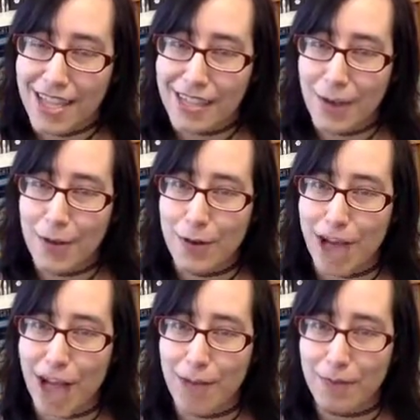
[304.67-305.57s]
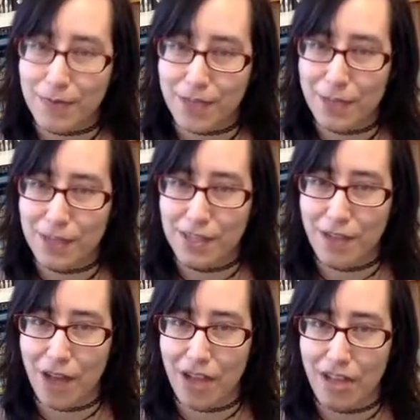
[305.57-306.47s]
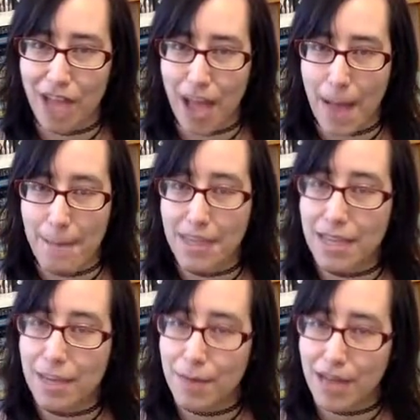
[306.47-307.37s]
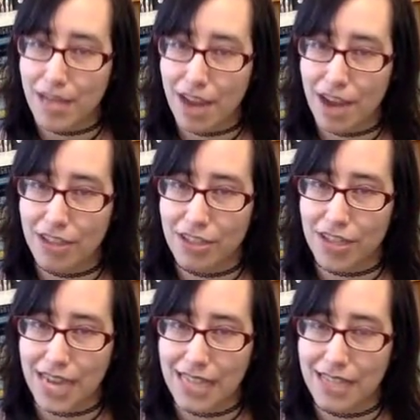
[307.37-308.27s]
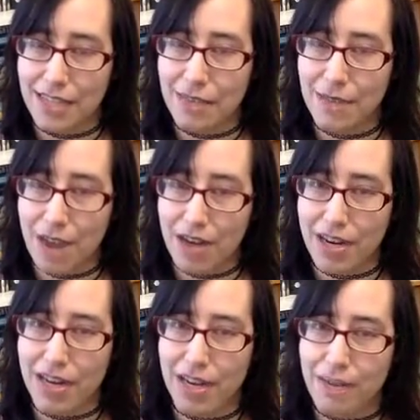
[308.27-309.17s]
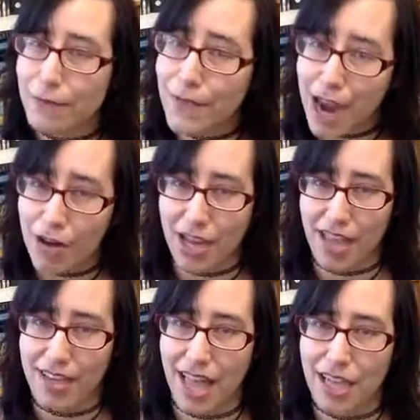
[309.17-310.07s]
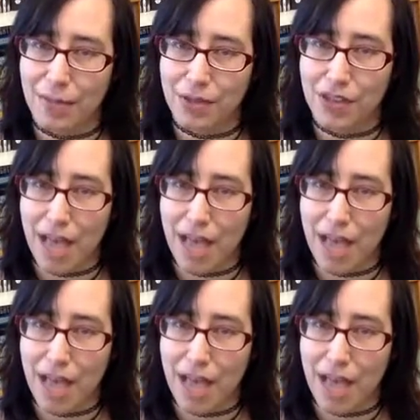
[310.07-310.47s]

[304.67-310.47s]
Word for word: so, um, first of all, um, the main character is very, very unlikable.